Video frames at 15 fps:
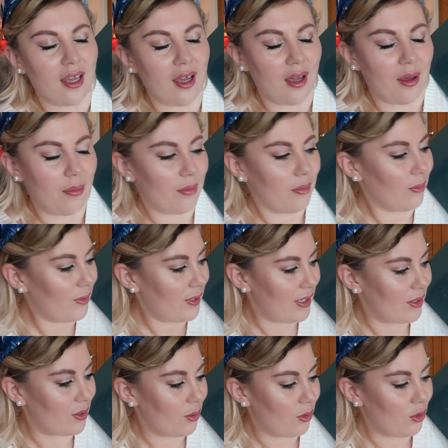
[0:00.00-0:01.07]
what's
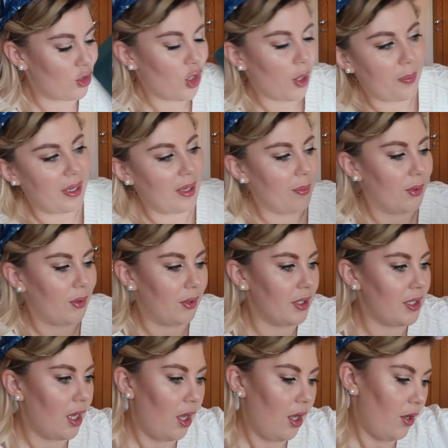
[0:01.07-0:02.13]
this called, chopping
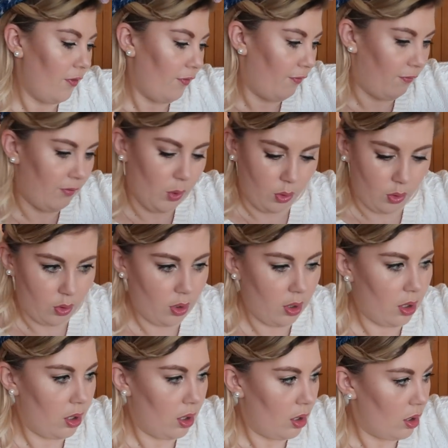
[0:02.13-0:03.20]
board for